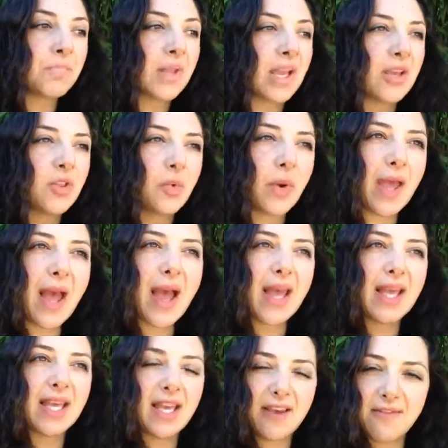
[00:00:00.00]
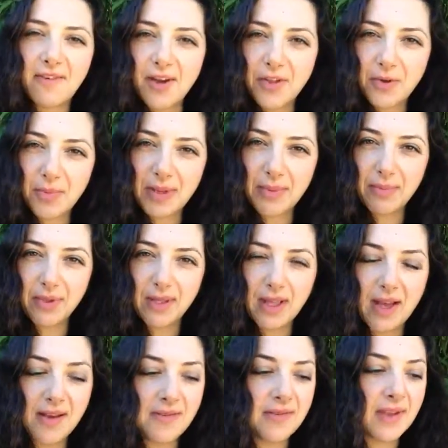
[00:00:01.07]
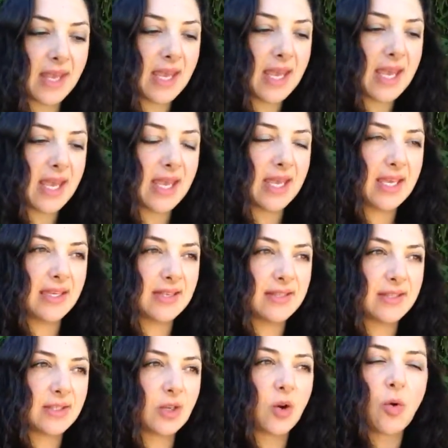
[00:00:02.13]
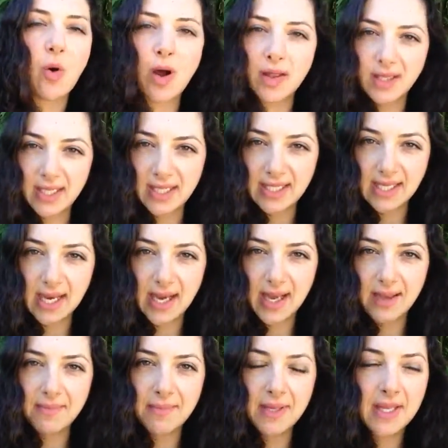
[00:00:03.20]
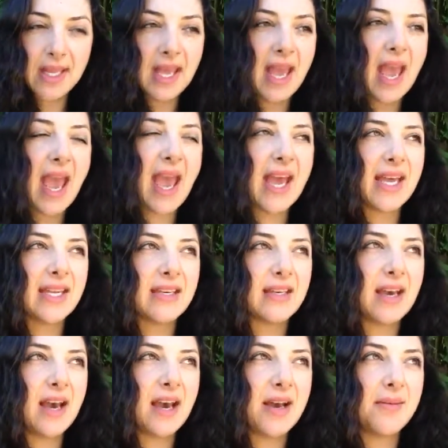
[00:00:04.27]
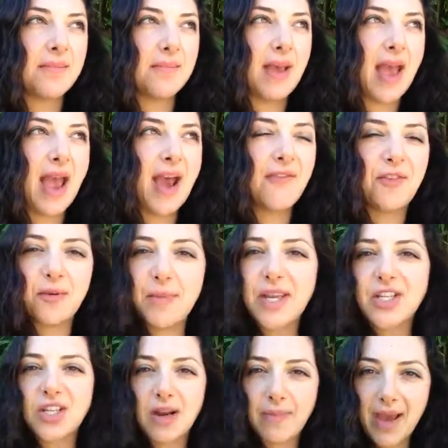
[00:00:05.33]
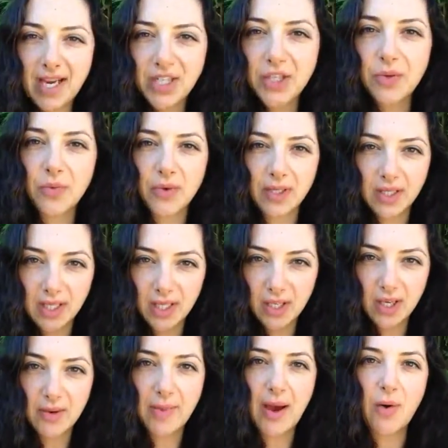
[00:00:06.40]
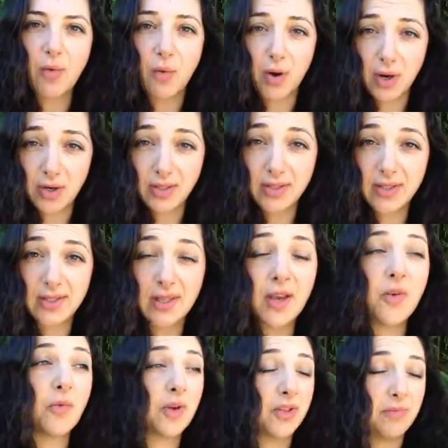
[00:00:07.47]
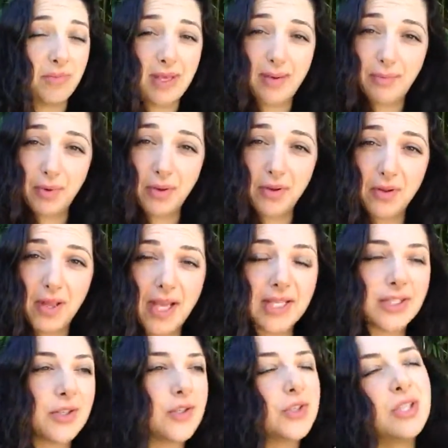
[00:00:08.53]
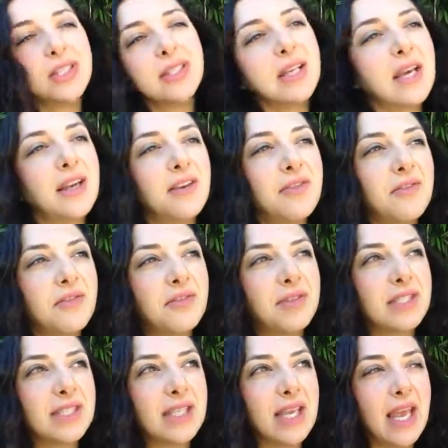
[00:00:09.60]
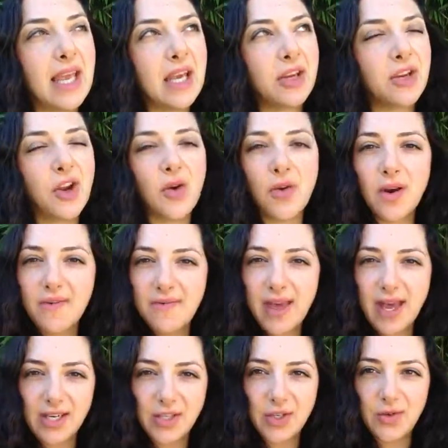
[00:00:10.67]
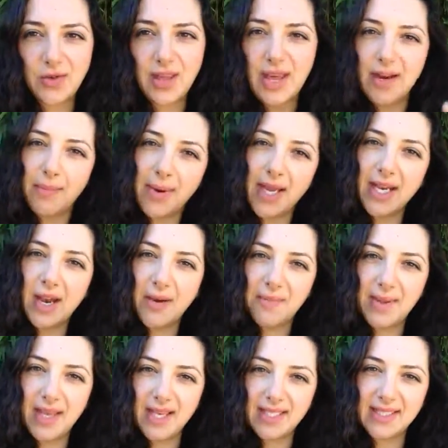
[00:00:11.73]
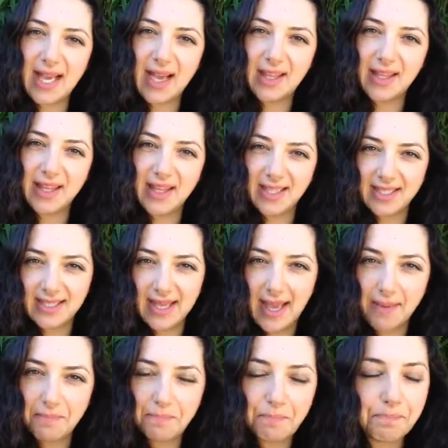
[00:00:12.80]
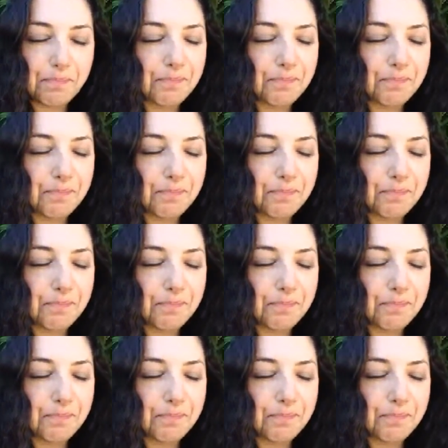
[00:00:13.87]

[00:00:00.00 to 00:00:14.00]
Like the way I give other people love is quality time and affirmation. I'm actually really good about words with people. And so just kind of take note of that too, that it might not be exactly the same.